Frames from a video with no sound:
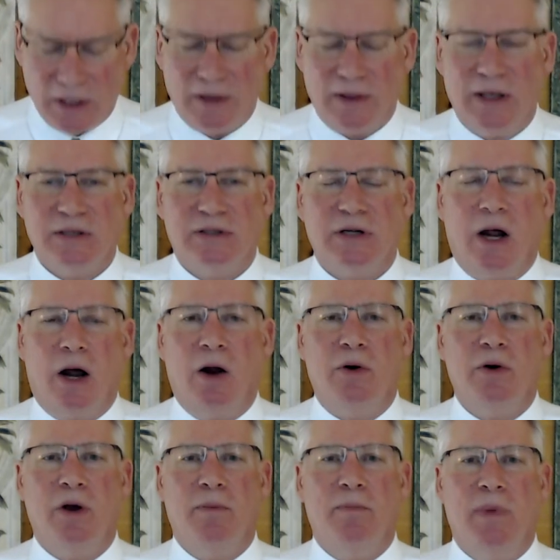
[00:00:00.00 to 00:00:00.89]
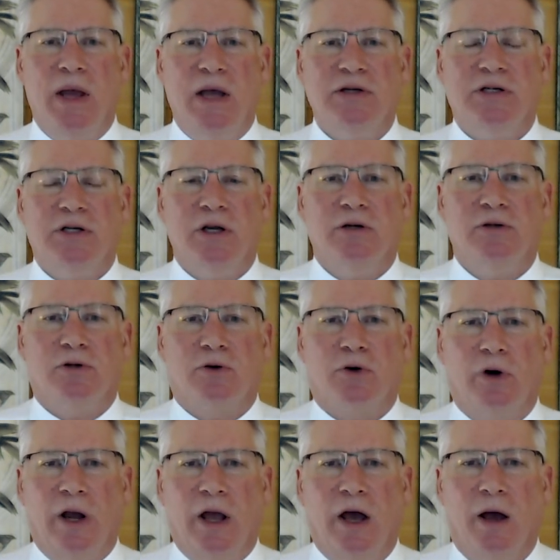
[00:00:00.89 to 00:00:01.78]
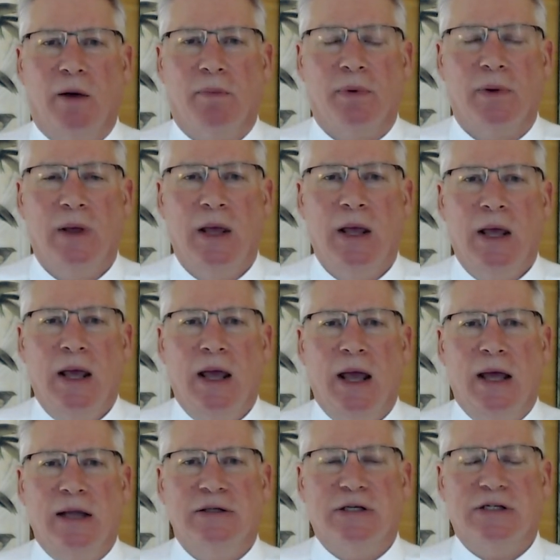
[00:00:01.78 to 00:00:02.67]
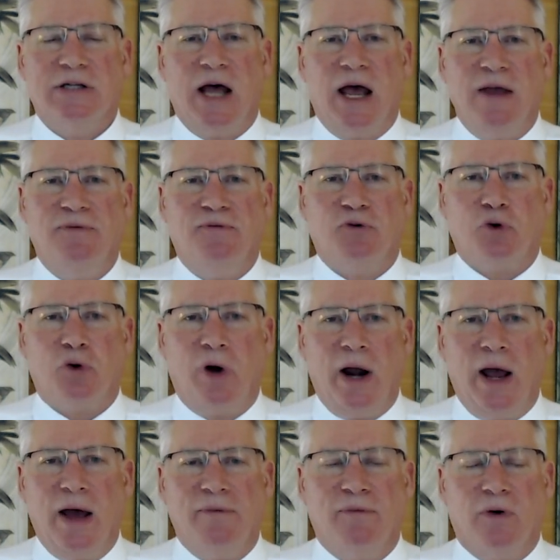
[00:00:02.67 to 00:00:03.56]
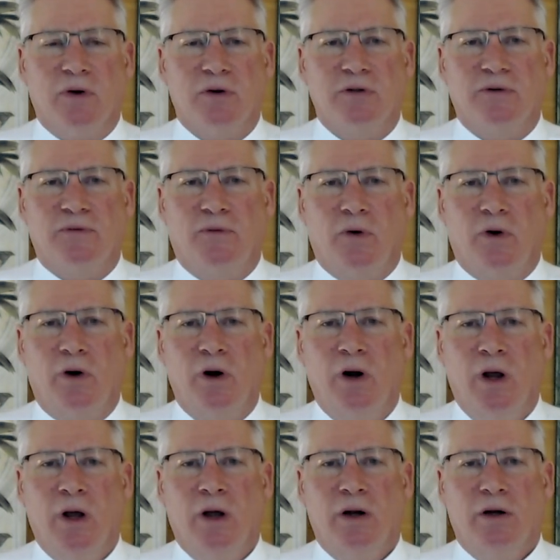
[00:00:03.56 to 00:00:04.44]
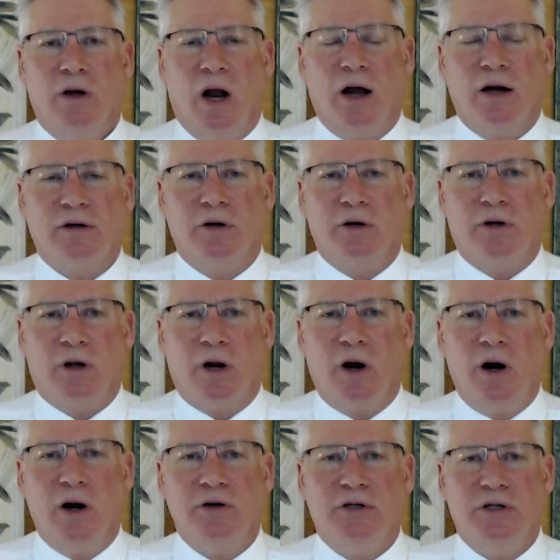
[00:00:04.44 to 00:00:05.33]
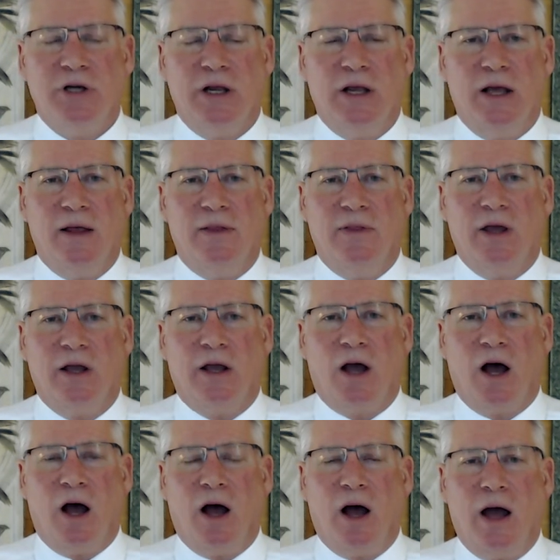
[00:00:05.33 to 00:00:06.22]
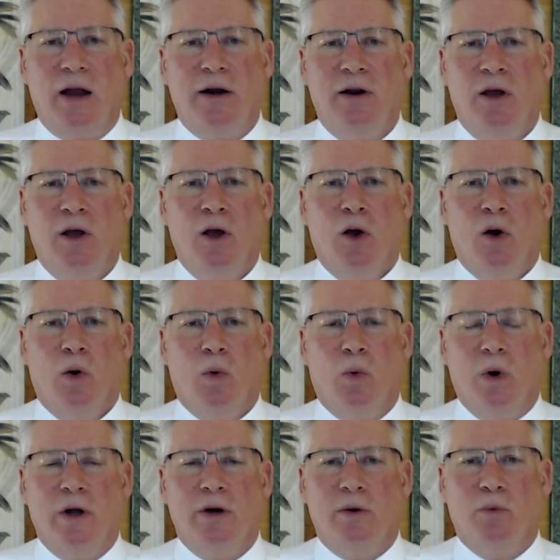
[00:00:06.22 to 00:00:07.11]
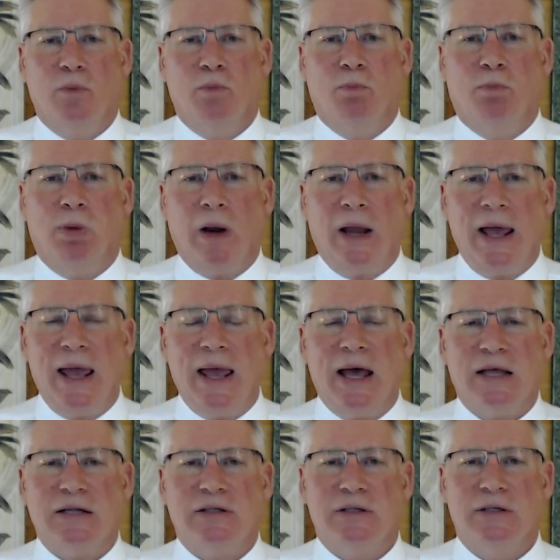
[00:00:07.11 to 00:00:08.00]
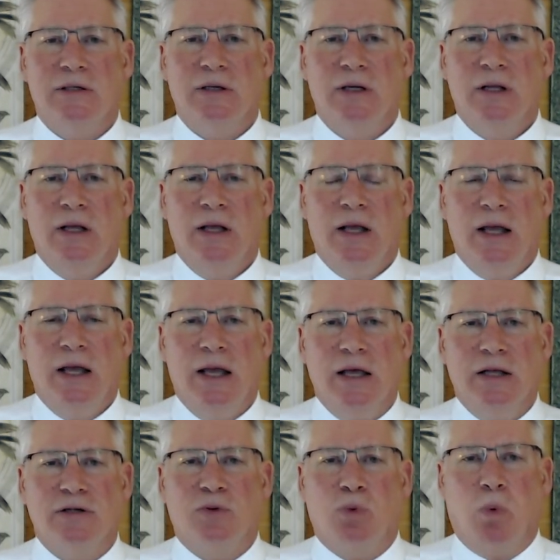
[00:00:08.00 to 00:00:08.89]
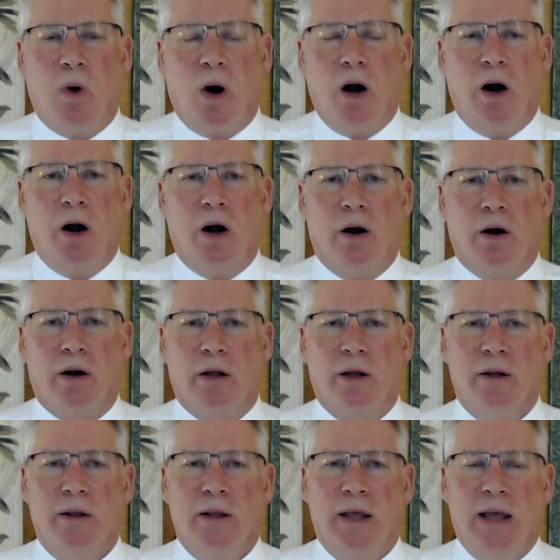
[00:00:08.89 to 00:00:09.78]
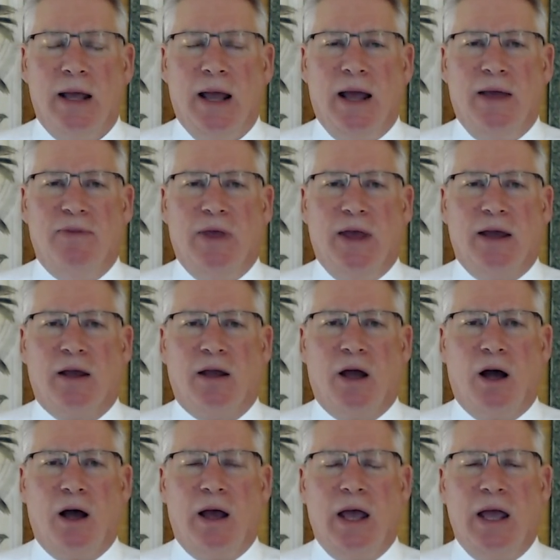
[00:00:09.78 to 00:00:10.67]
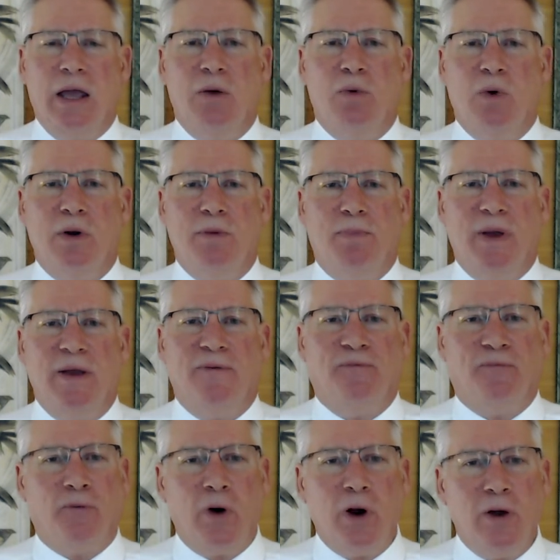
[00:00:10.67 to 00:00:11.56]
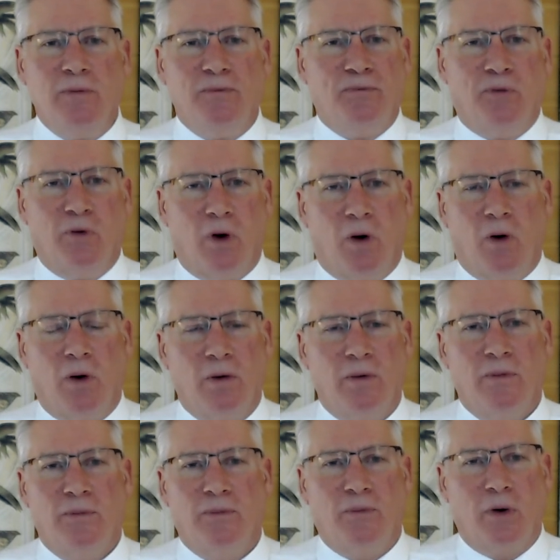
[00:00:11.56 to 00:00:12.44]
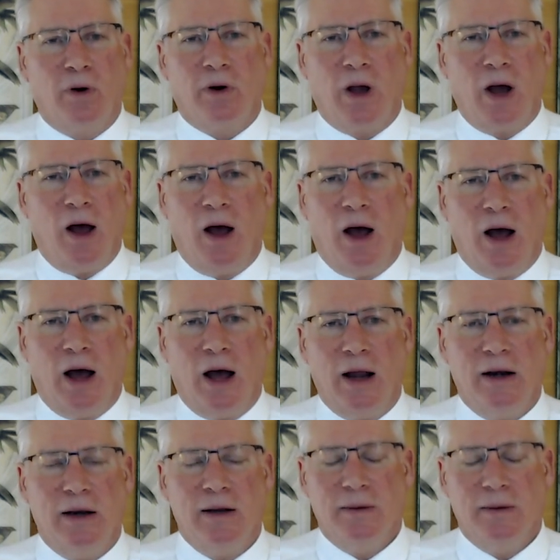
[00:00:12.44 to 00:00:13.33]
that's on a mission trip and safe travels for Dr. and that God would bless his work and that God, he would be fruitful for God